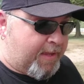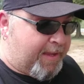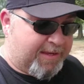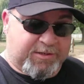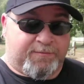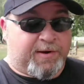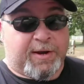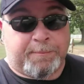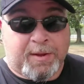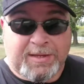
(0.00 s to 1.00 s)
It is a
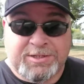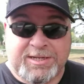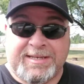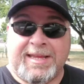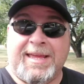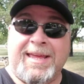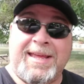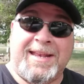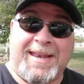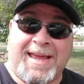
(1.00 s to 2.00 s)
very pungent,
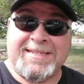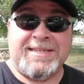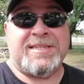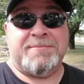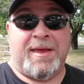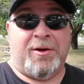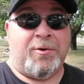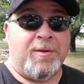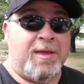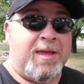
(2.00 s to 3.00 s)
nasty
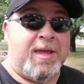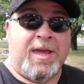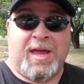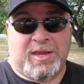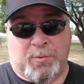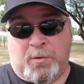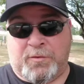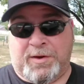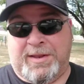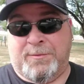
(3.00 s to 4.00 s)
smell, and you won't
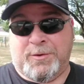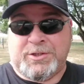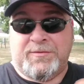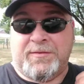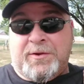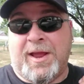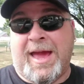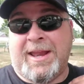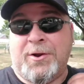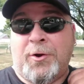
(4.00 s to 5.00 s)
forget it once you've either
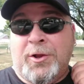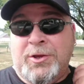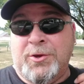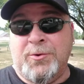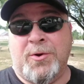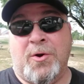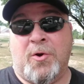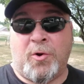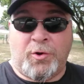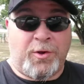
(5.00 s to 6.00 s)
had it on you
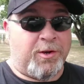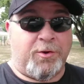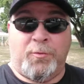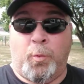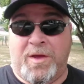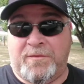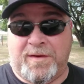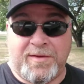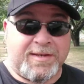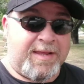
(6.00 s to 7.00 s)
or you get a good whiff
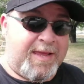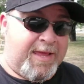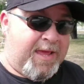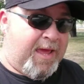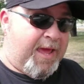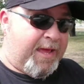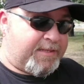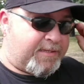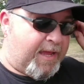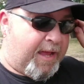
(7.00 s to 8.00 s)
of it.
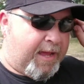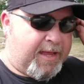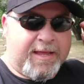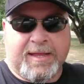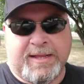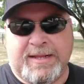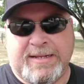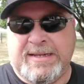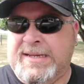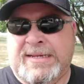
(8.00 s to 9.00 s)
It's
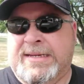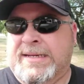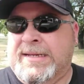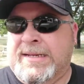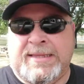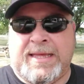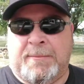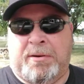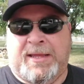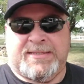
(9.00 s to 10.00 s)

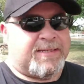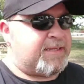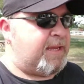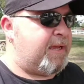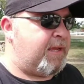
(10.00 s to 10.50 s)
not pleasant.